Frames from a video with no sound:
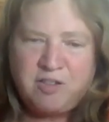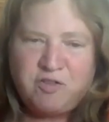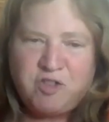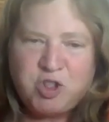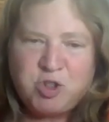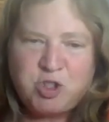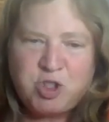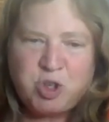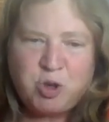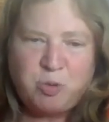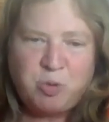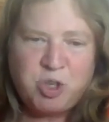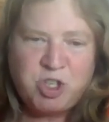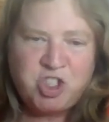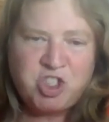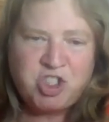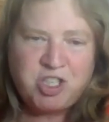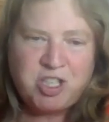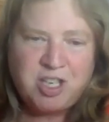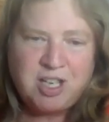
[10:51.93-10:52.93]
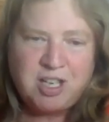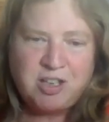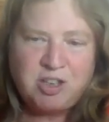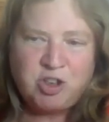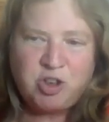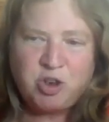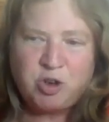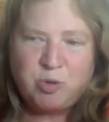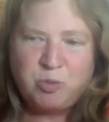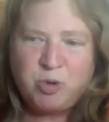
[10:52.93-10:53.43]
you so wish to
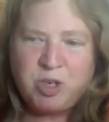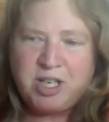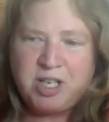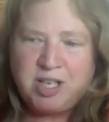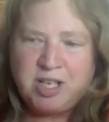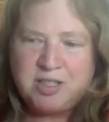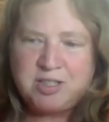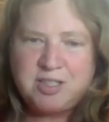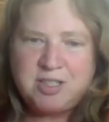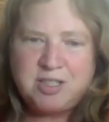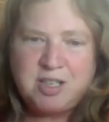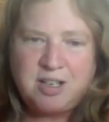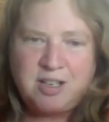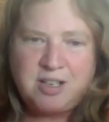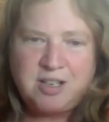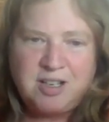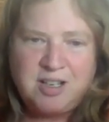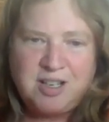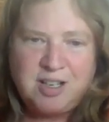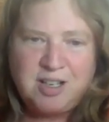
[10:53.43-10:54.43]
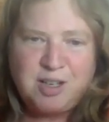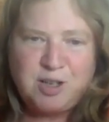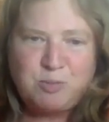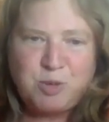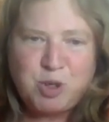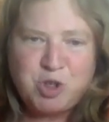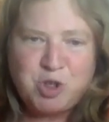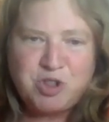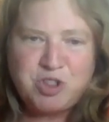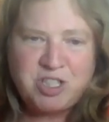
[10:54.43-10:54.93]
get your readings done in
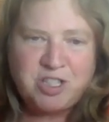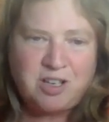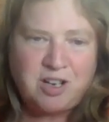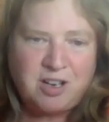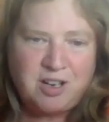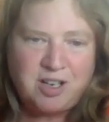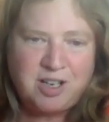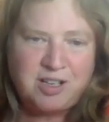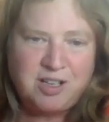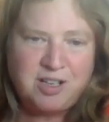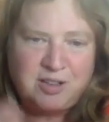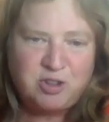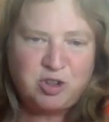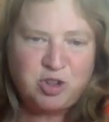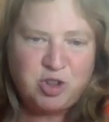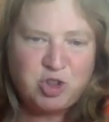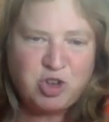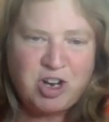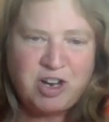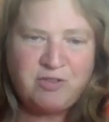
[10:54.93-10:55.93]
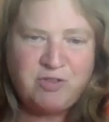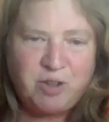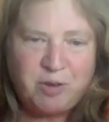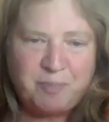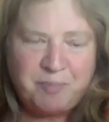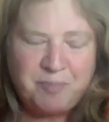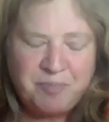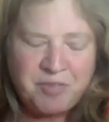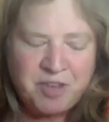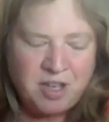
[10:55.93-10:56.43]
person, I can
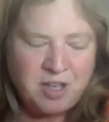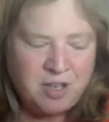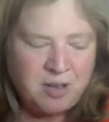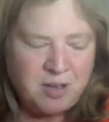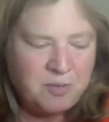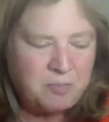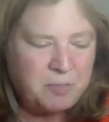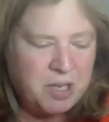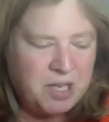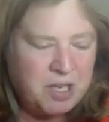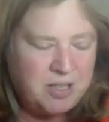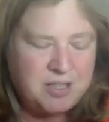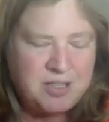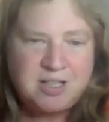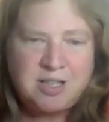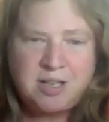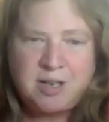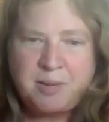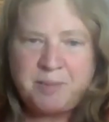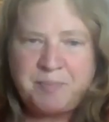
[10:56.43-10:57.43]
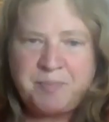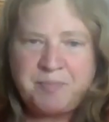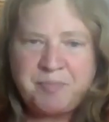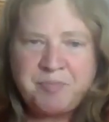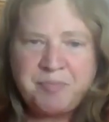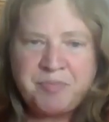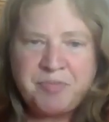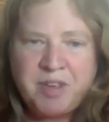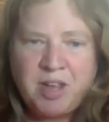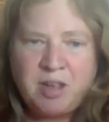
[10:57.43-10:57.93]
travel. But
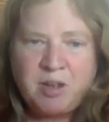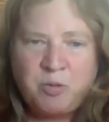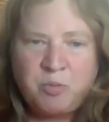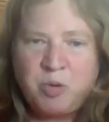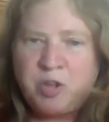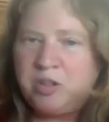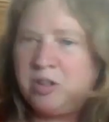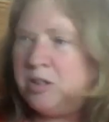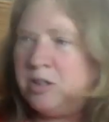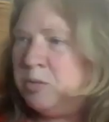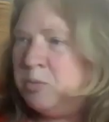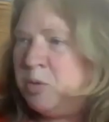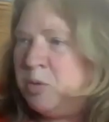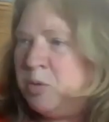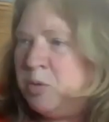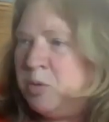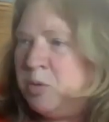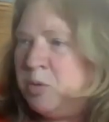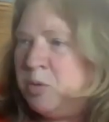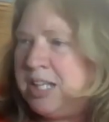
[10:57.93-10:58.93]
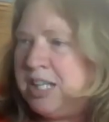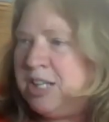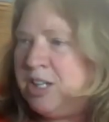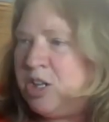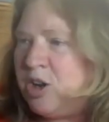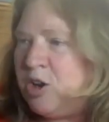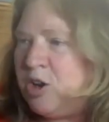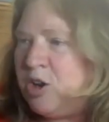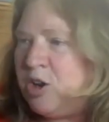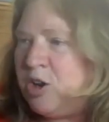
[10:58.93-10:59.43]
we'll let it
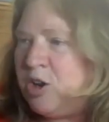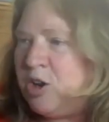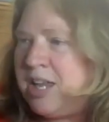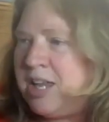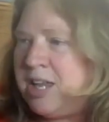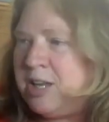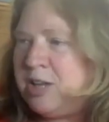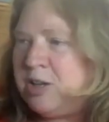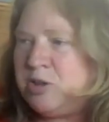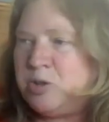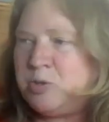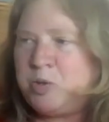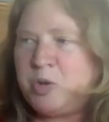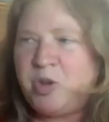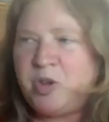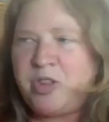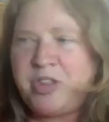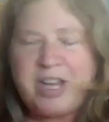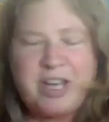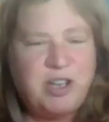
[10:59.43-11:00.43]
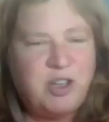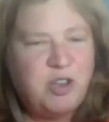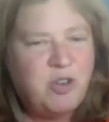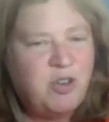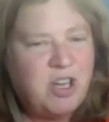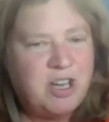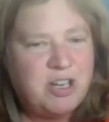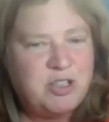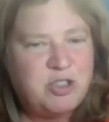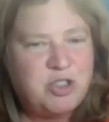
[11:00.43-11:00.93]
go, and we'll thank you
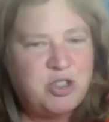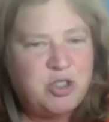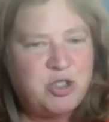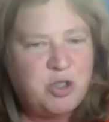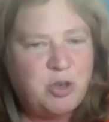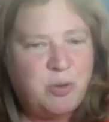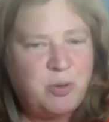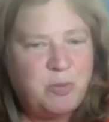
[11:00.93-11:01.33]
guys so